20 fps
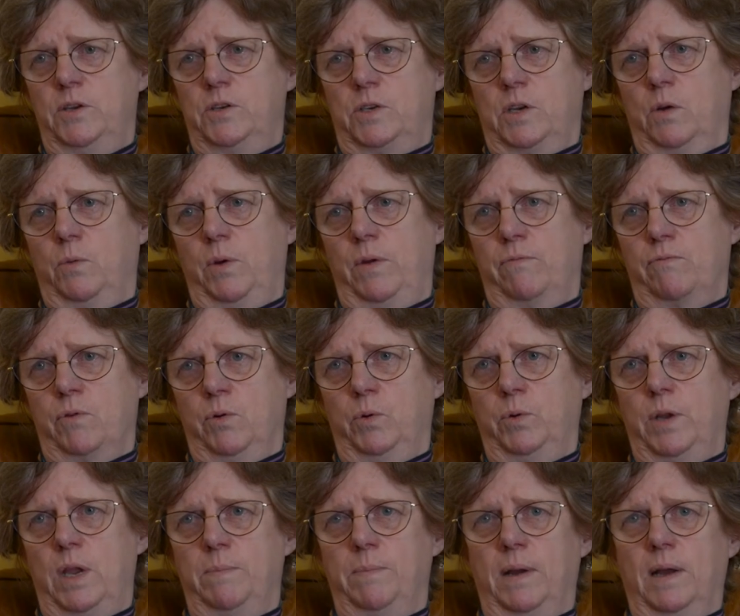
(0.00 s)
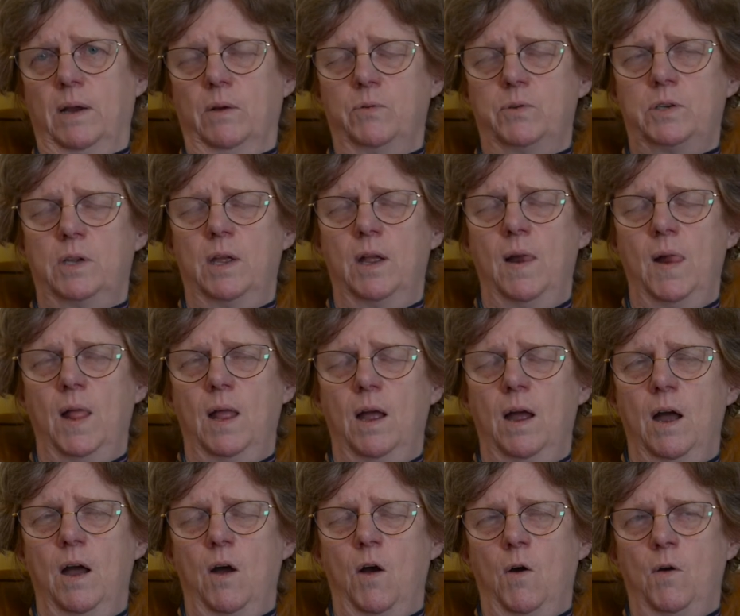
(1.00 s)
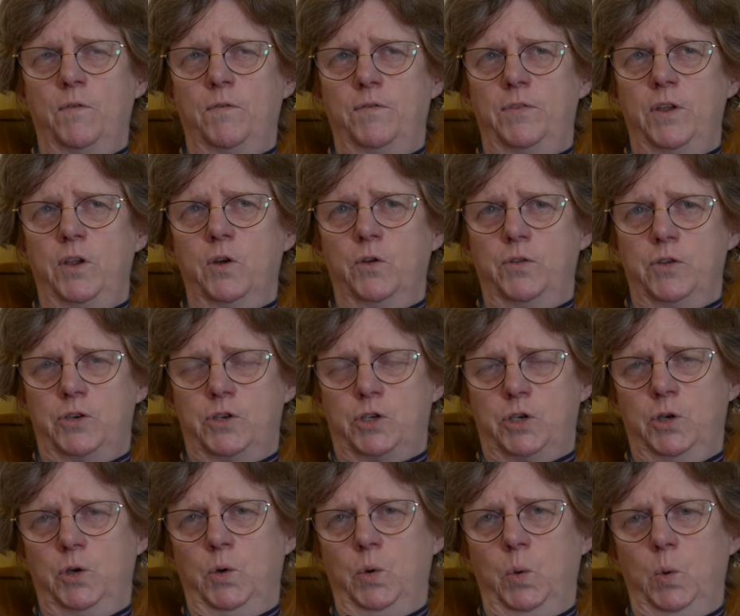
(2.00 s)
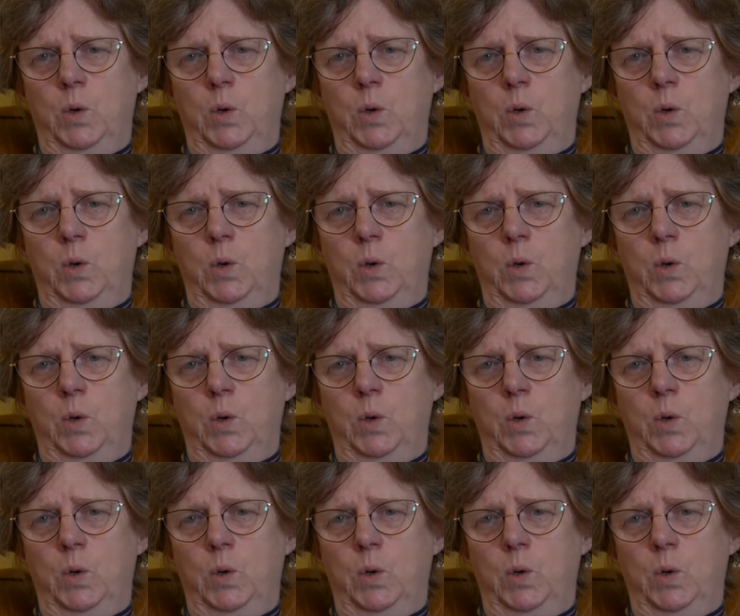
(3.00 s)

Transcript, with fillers: so we've ruled him out. Of the other two,